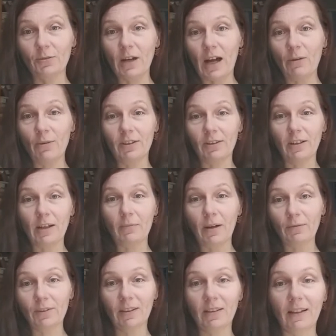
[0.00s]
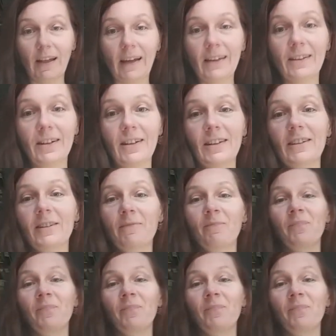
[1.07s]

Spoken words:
I will talk about it later.